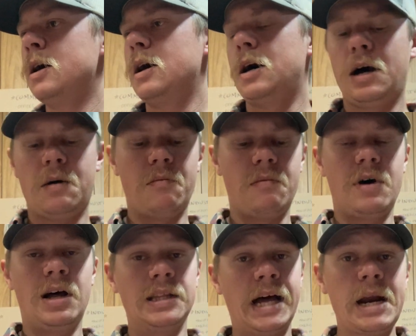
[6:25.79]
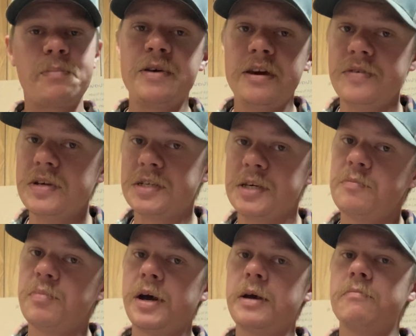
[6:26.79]
A lot of
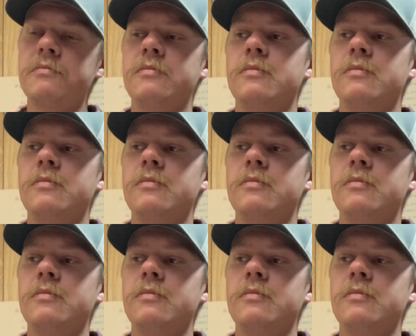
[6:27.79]
PVC pipe.